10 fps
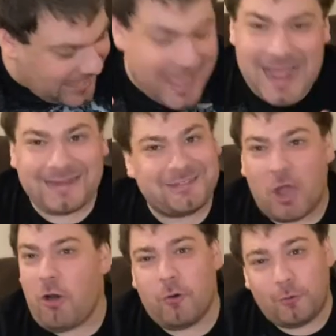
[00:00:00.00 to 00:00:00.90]
I
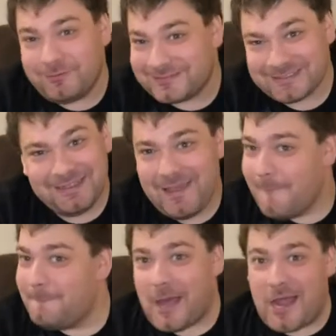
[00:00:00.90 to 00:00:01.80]
don't.
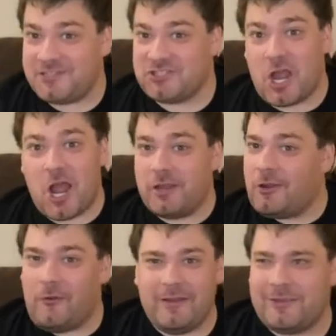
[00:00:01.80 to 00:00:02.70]
Mahjong,
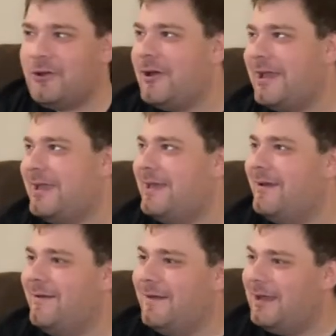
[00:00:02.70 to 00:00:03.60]
koi koi,
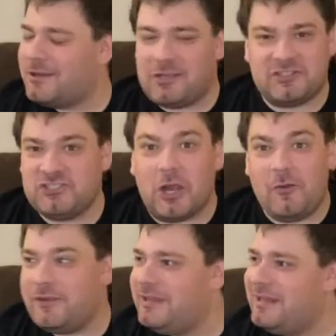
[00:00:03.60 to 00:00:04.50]

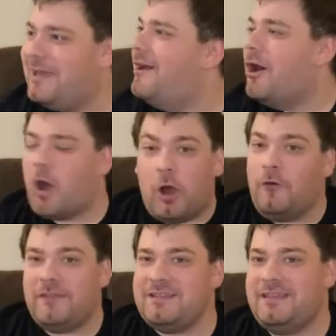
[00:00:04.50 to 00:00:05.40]
shogi,
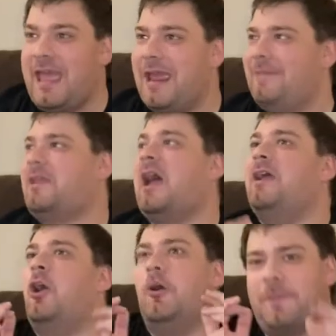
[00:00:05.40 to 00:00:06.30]
all these games,
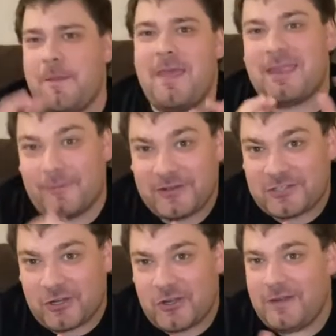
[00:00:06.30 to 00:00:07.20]
I hope they make a
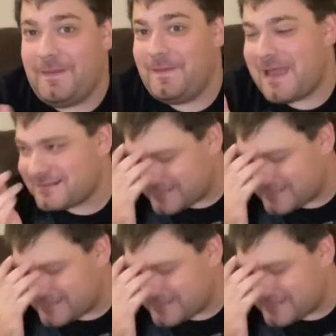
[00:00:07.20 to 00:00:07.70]
return in the next